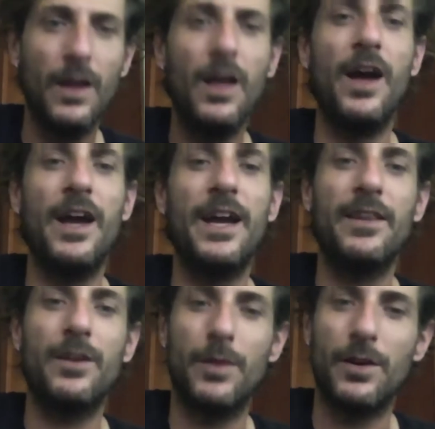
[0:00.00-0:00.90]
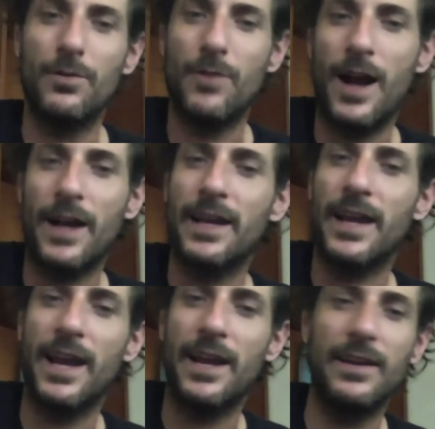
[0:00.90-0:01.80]
In the big rock
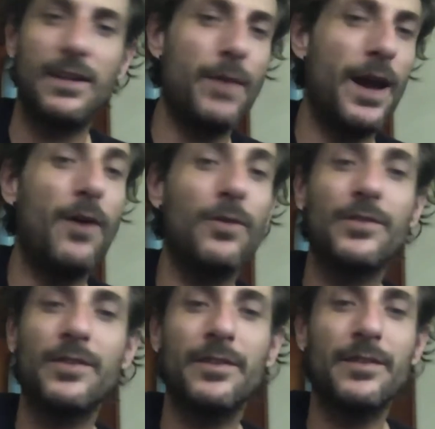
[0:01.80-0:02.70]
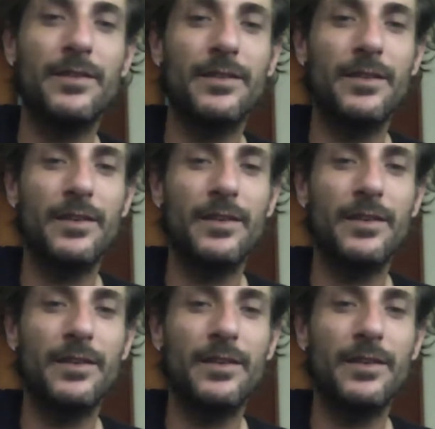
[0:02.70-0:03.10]
candy mountain,